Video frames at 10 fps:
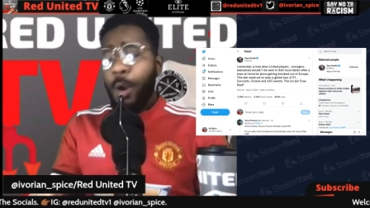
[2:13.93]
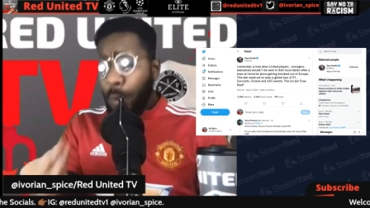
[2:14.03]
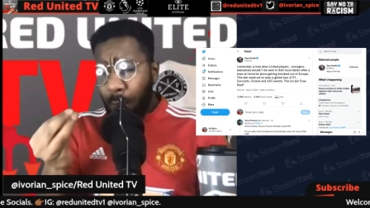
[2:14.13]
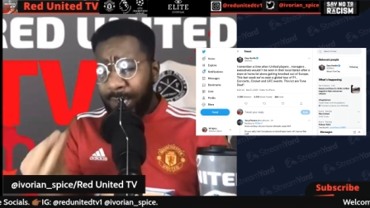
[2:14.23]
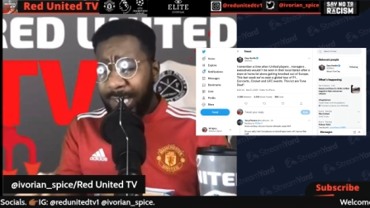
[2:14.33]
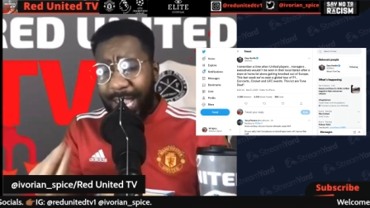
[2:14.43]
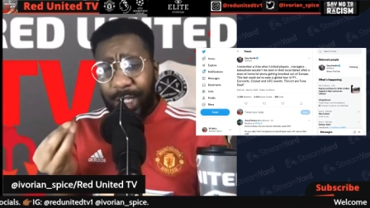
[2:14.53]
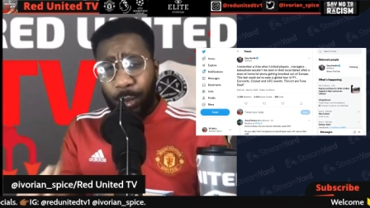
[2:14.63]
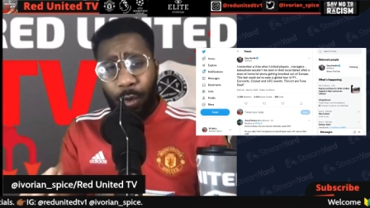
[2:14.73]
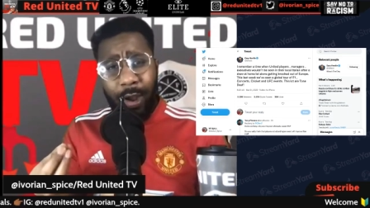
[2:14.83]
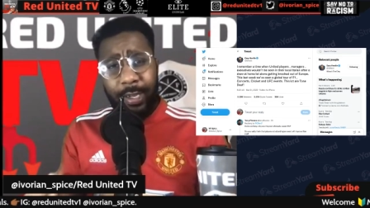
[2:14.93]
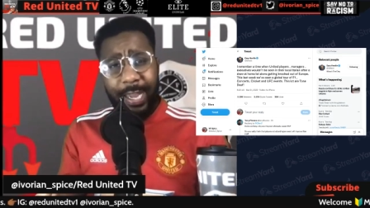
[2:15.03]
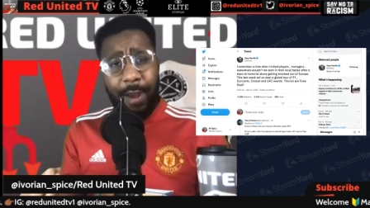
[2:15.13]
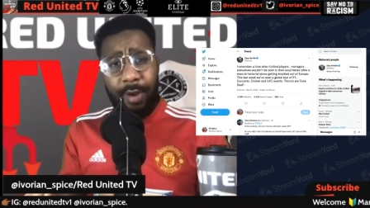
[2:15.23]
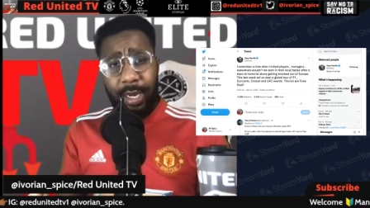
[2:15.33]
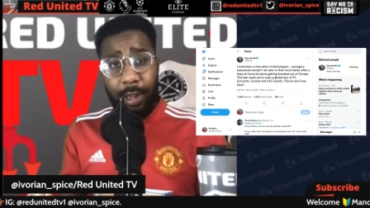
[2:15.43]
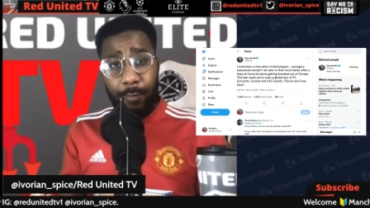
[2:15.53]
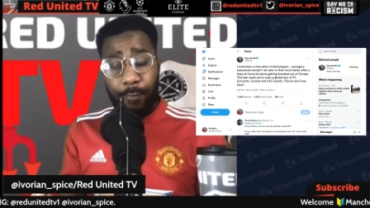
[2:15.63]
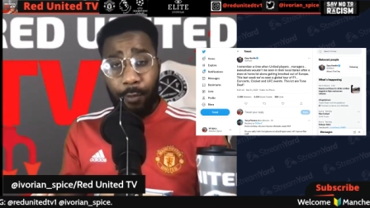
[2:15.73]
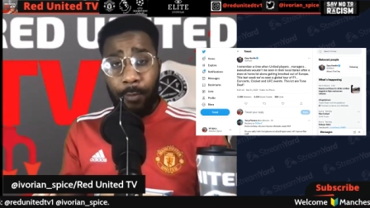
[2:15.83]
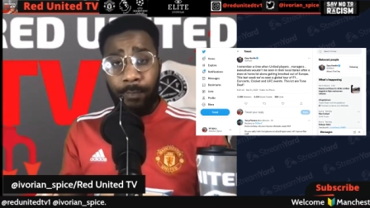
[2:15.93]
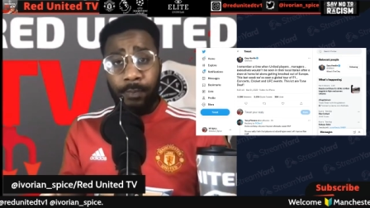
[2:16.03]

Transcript: Well, guess what, Gary Neville?